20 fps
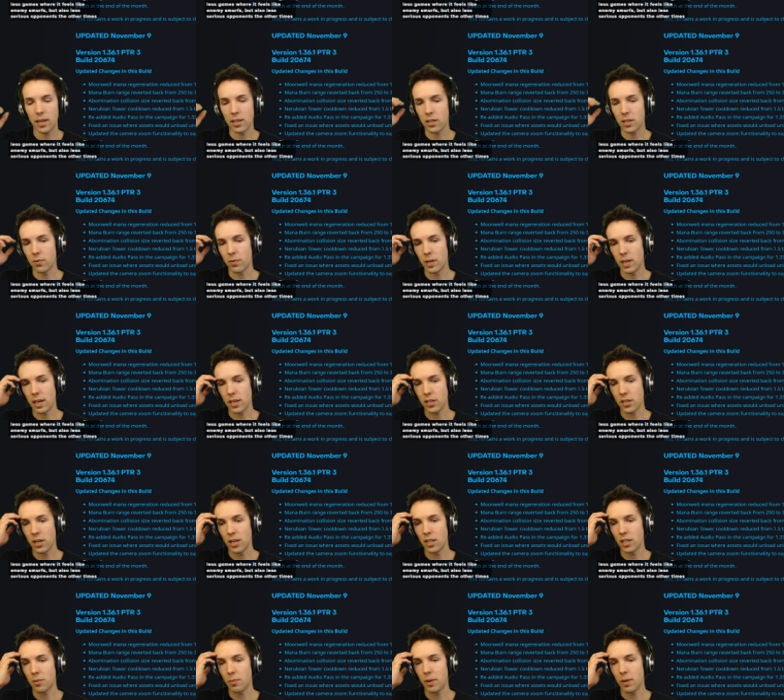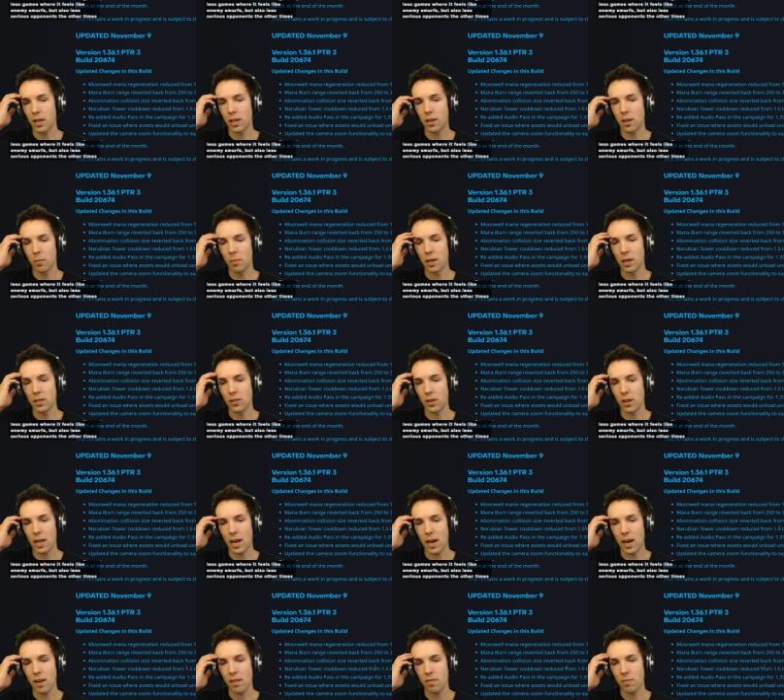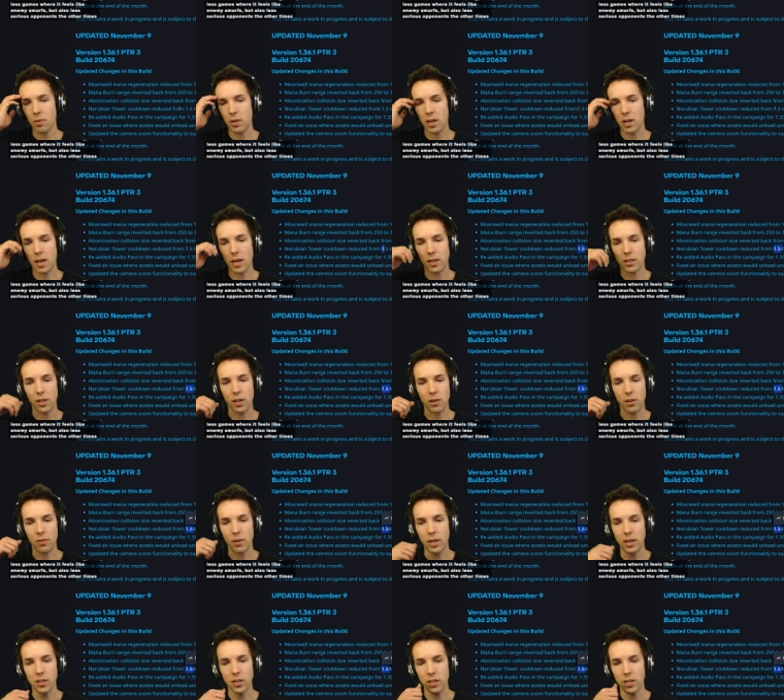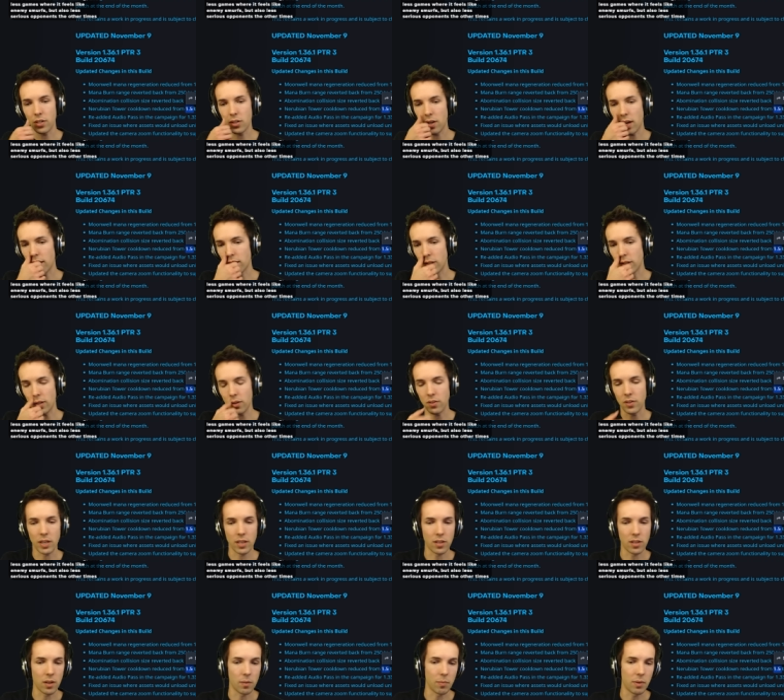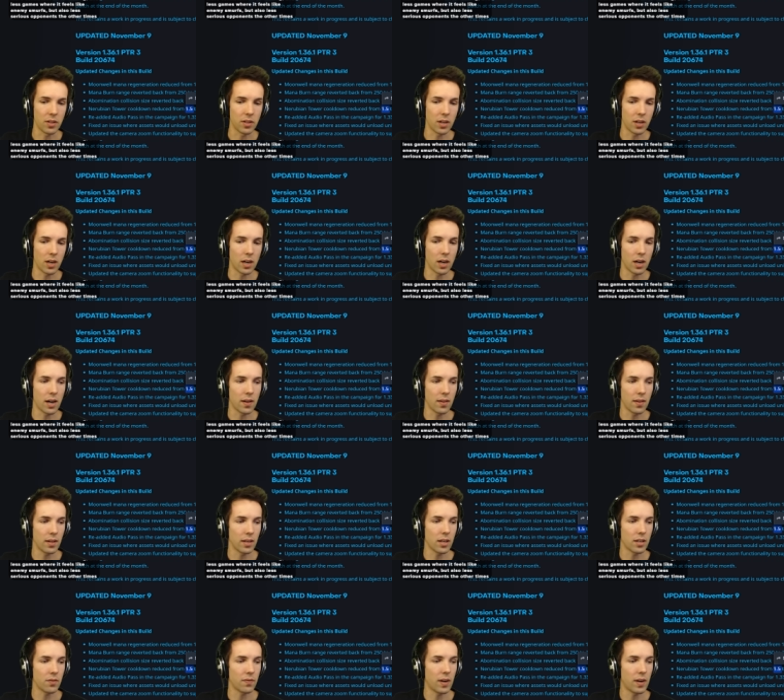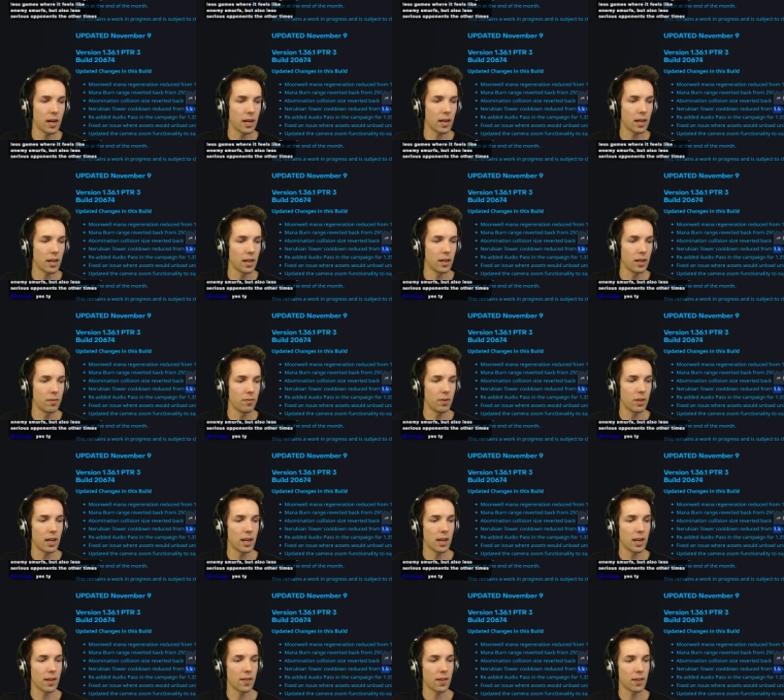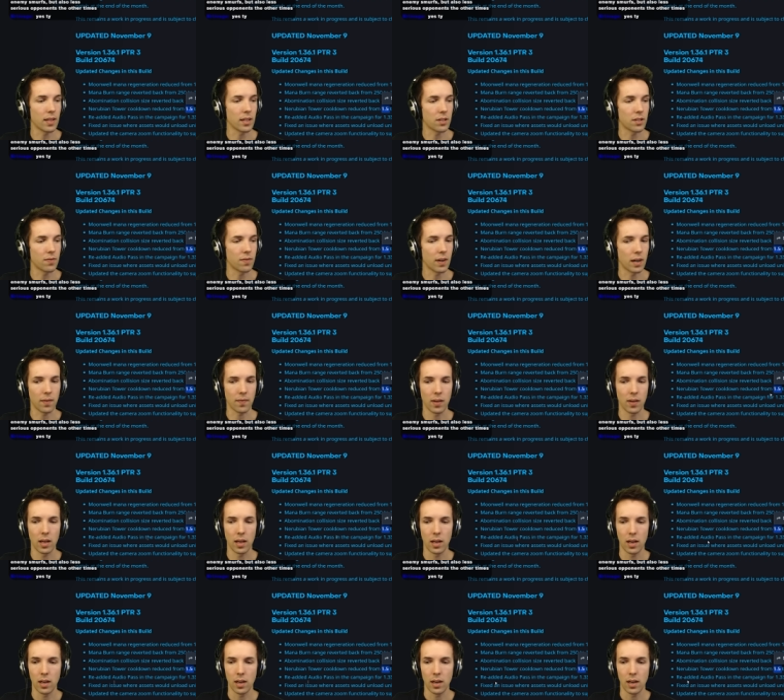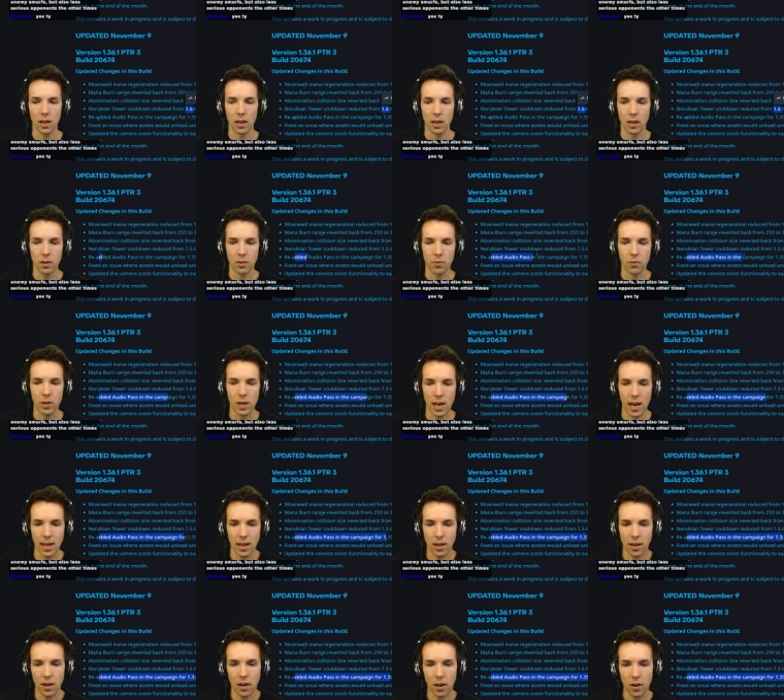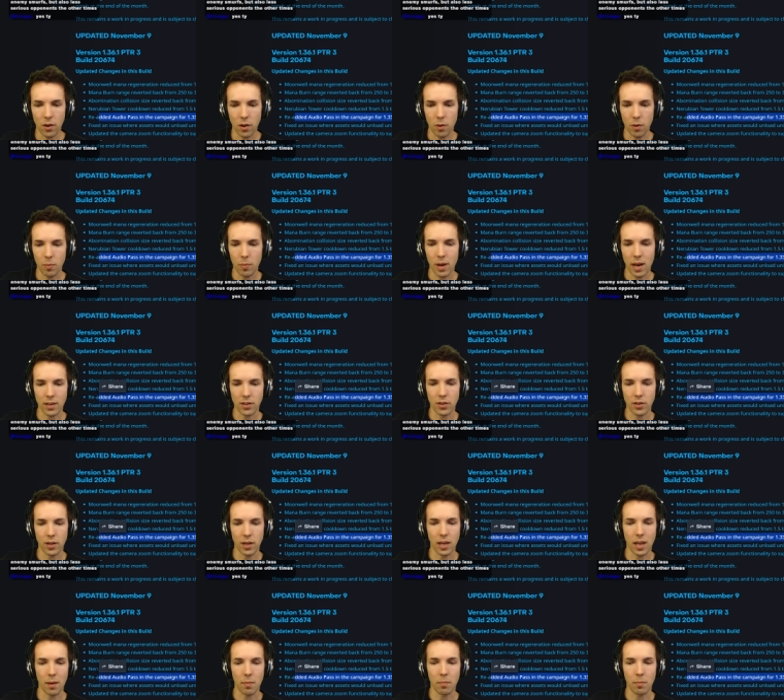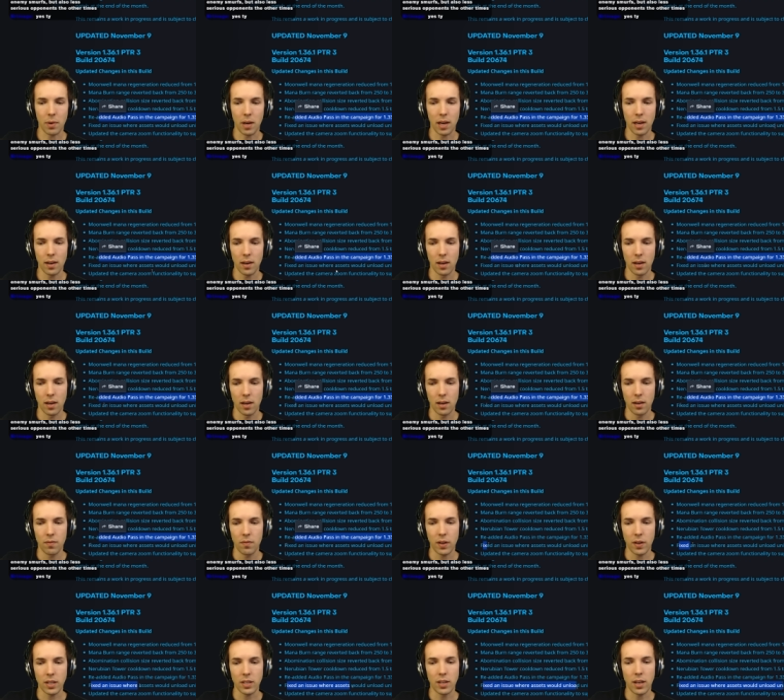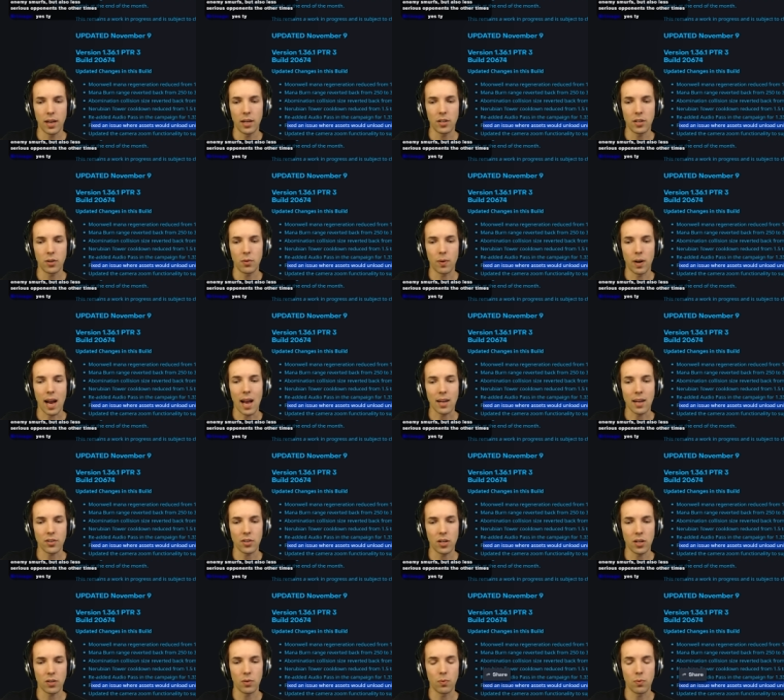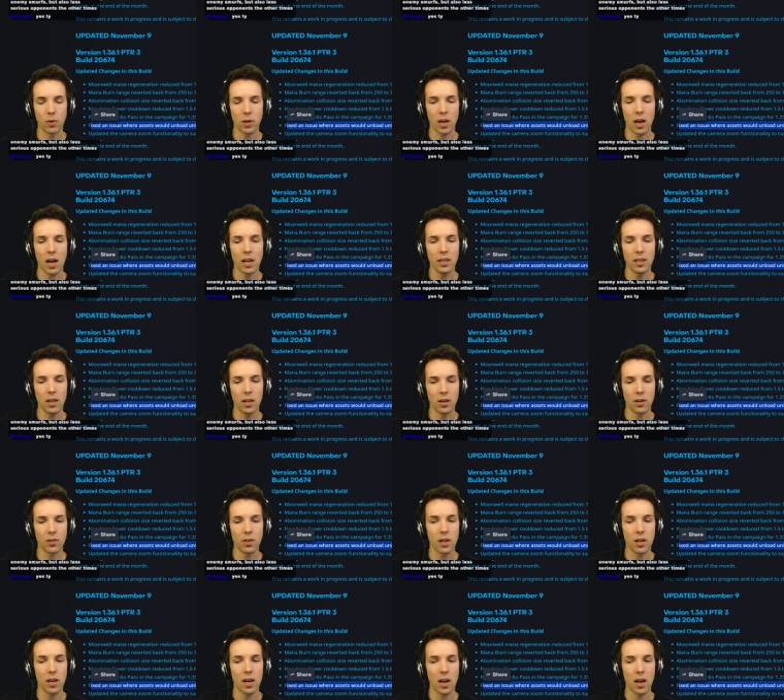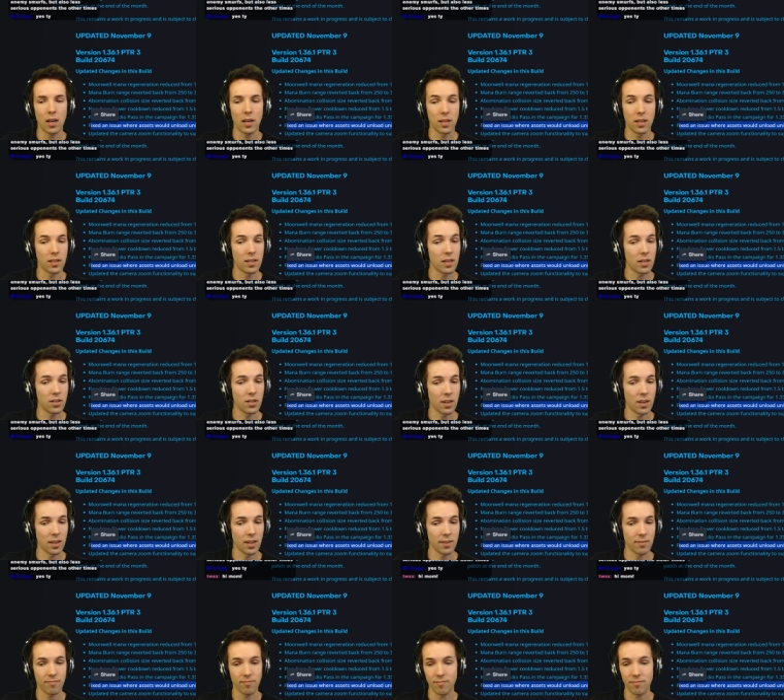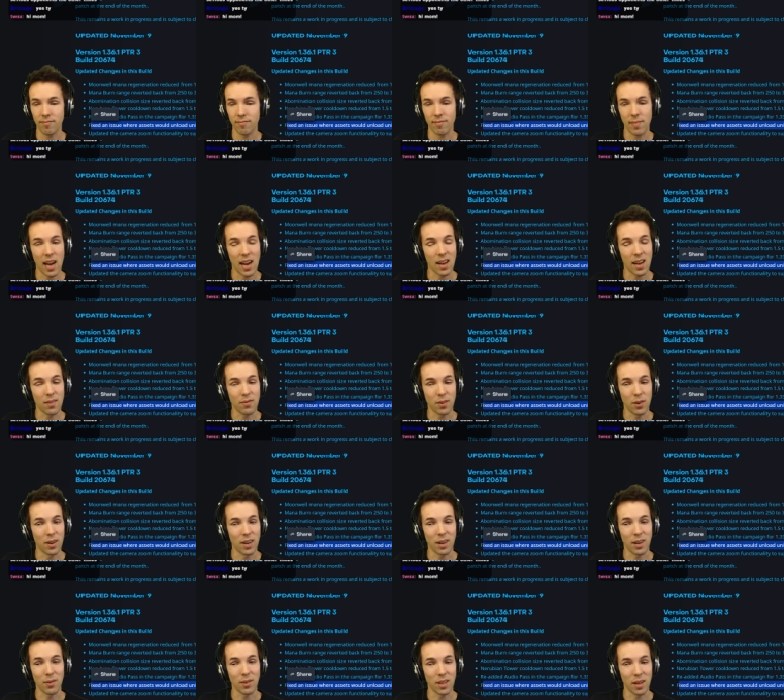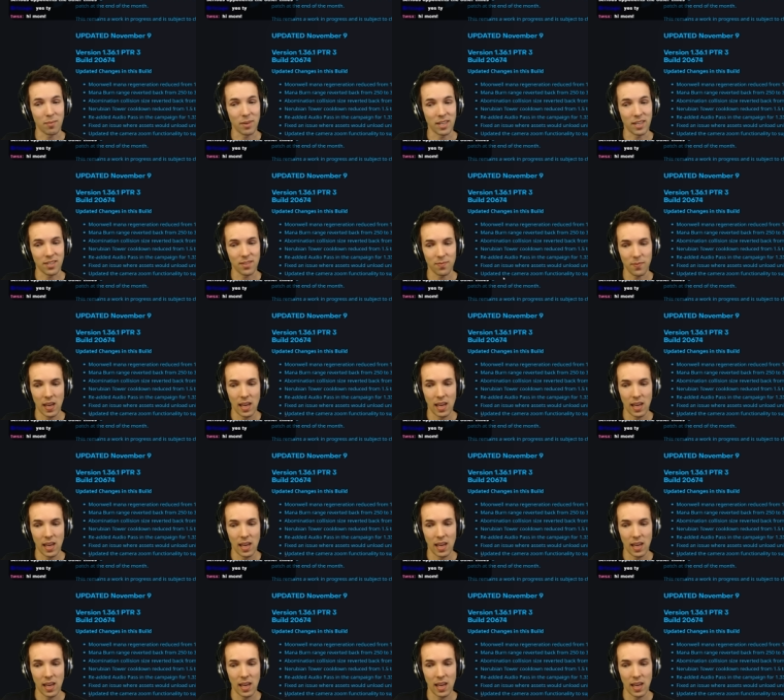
It's a reduction in speed compared to live, but not as egregious as the tested PTR. I think that's fine. I can live with that. I think that's fair. Re-added audio pass in the campaign. Fixed an issue where assets would unload unintentionally. I have no idea what that means.